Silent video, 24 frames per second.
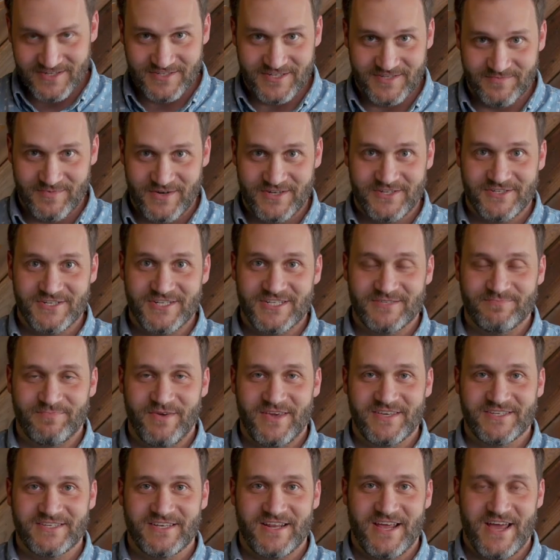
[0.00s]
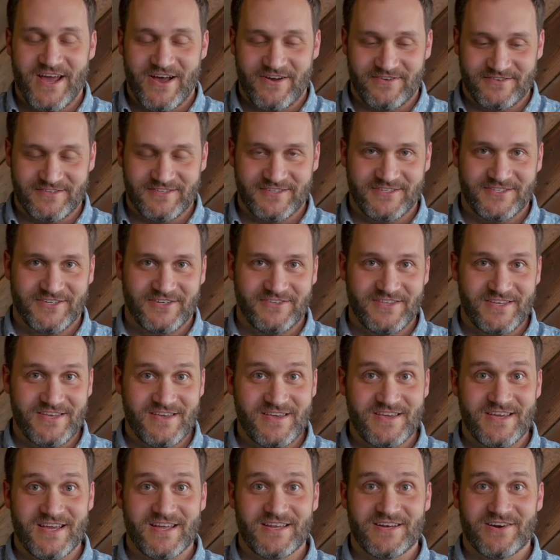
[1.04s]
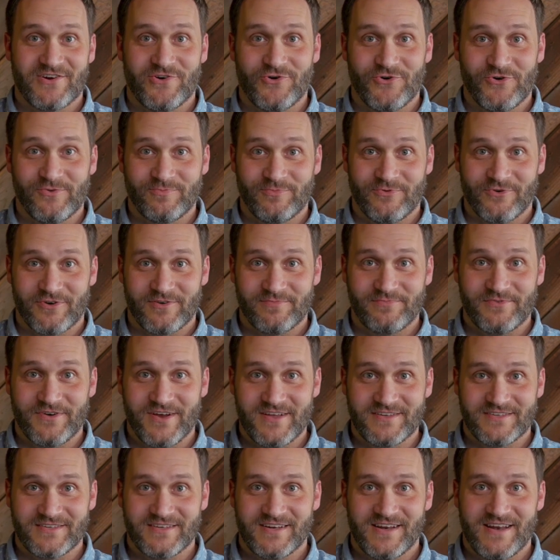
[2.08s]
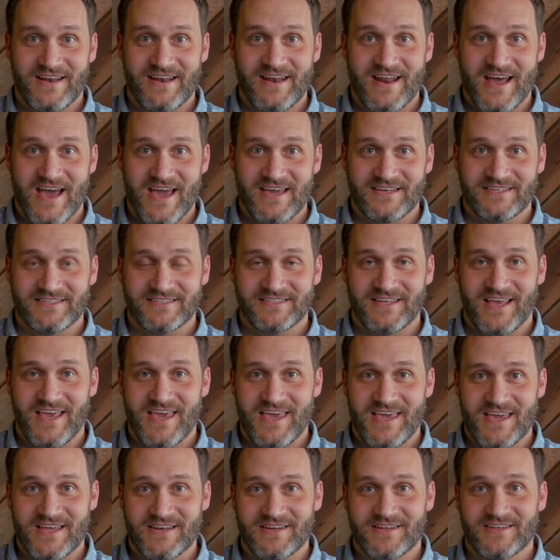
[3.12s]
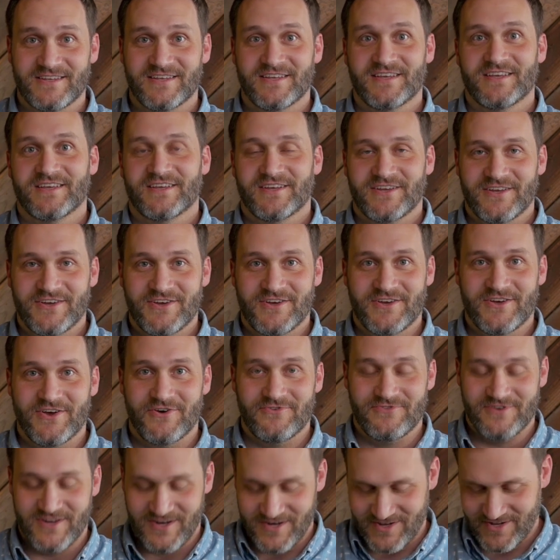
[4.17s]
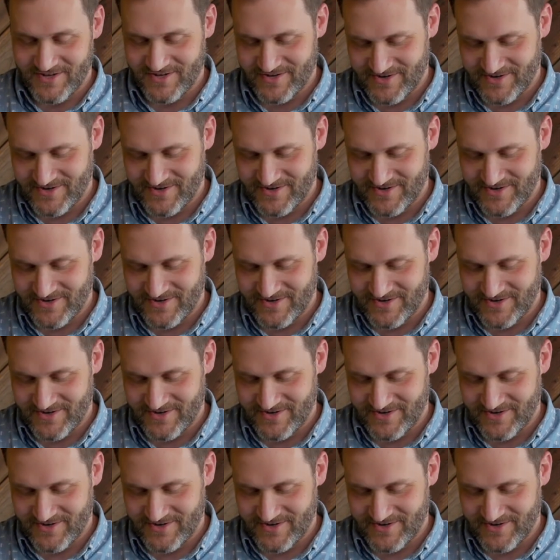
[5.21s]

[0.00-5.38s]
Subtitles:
Just make sure you space it out so that you get your whole pork butt nice and coated.